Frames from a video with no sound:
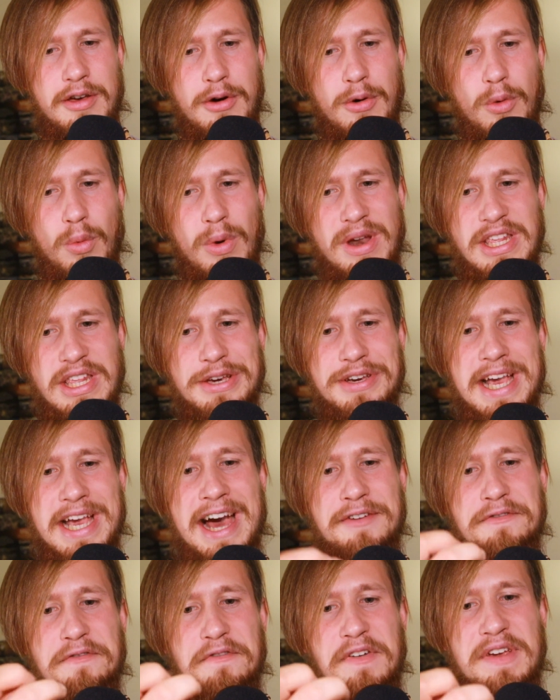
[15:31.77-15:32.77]
when you
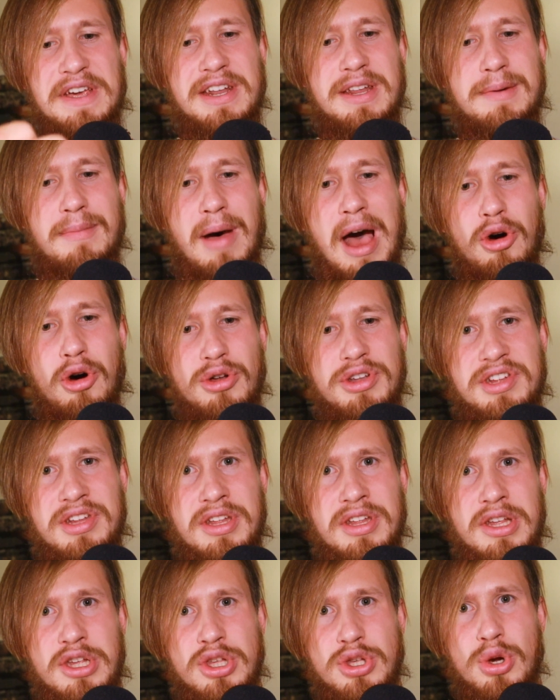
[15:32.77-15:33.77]
can't figure them out.
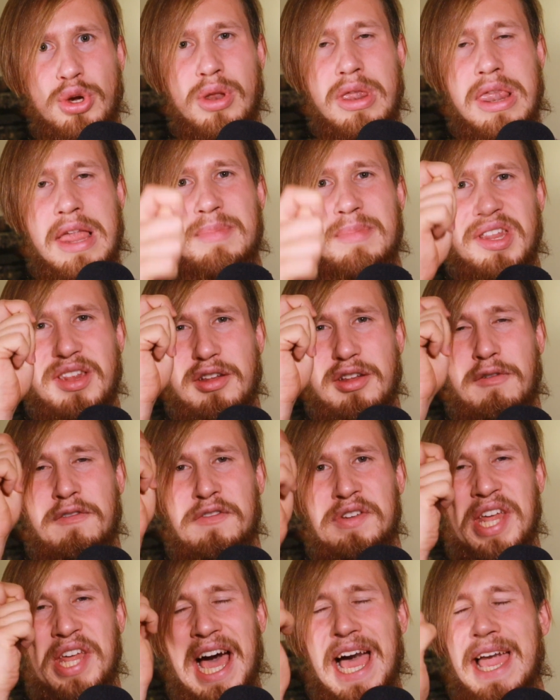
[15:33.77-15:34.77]
Your limits of
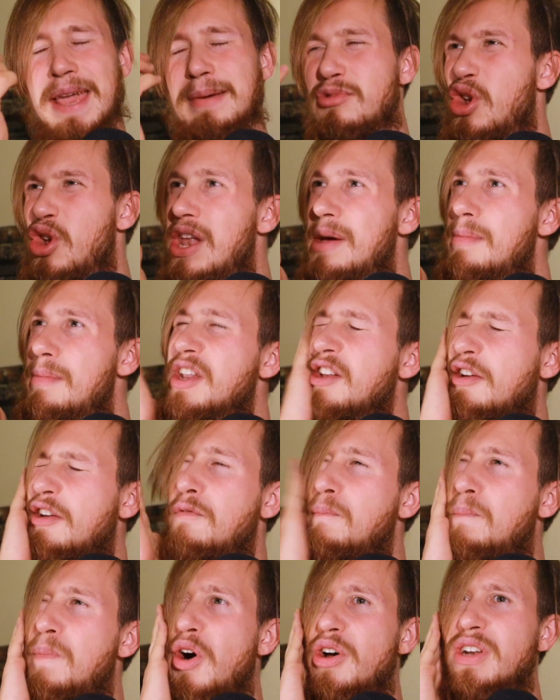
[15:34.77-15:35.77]
time, your limits of
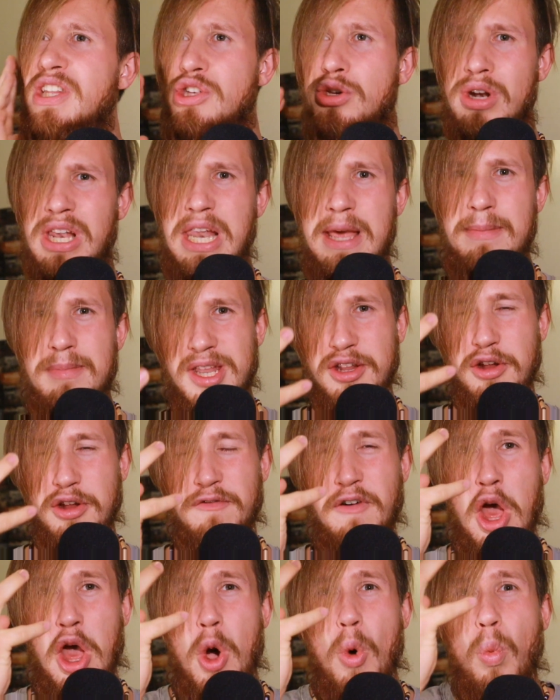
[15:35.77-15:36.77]
body, your limits of
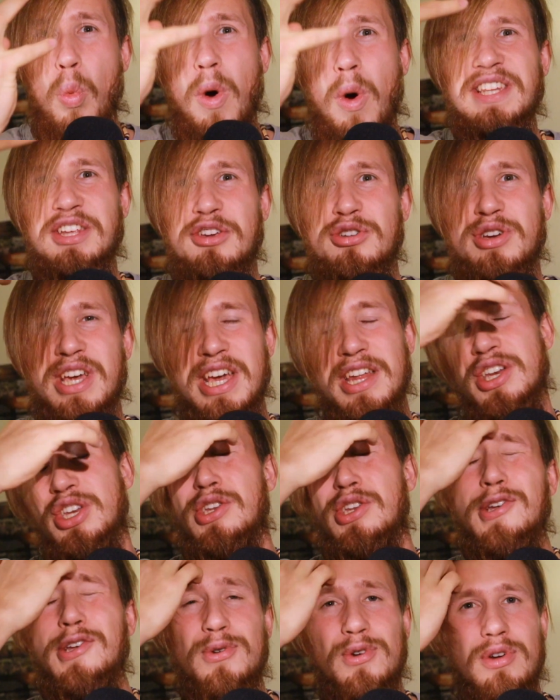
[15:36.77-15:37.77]
what you can
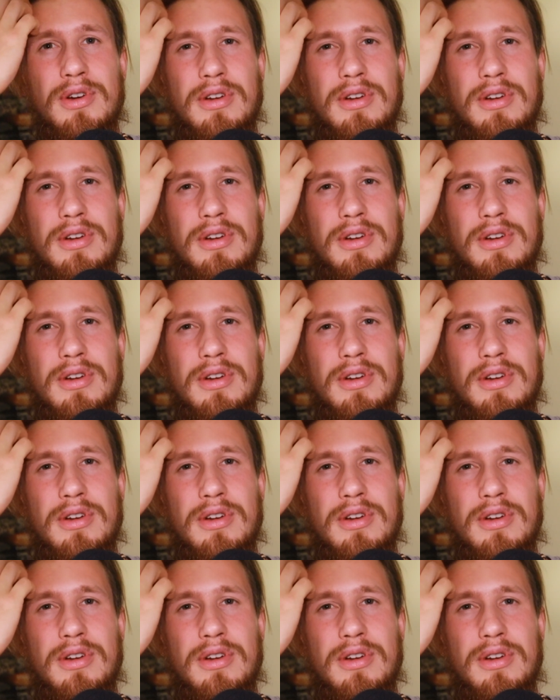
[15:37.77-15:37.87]
do.